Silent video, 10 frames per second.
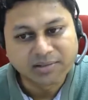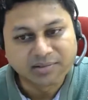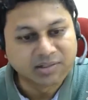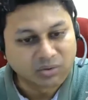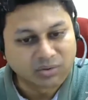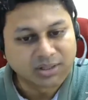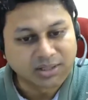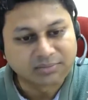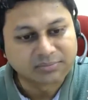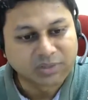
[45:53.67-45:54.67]
as zero
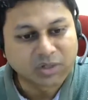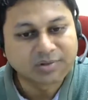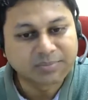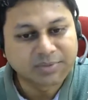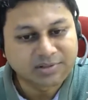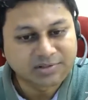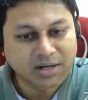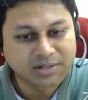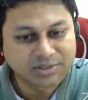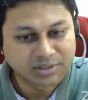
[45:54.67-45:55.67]
here, because of the
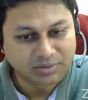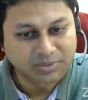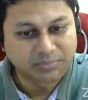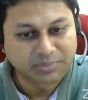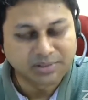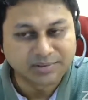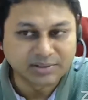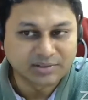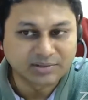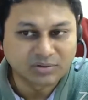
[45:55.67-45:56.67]
structure of the
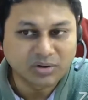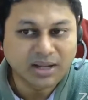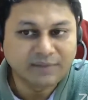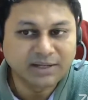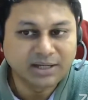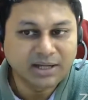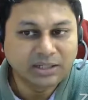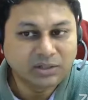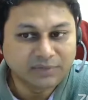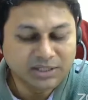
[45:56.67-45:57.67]
pulse. It is not having any
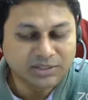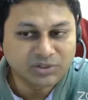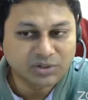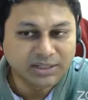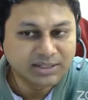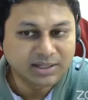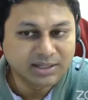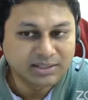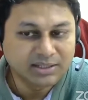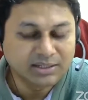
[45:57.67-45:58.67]
kind of hinge or
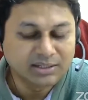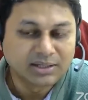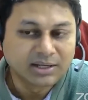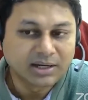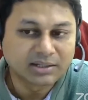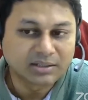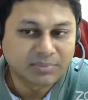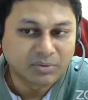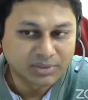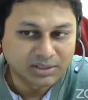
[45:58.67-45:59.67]
anything at
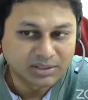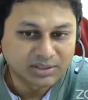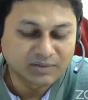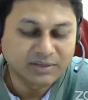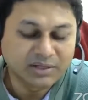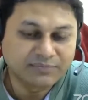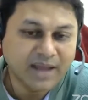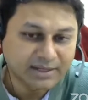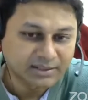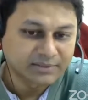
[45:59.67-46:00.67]
the boundary. It is very
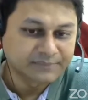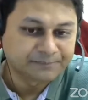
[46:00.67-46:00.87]
flat.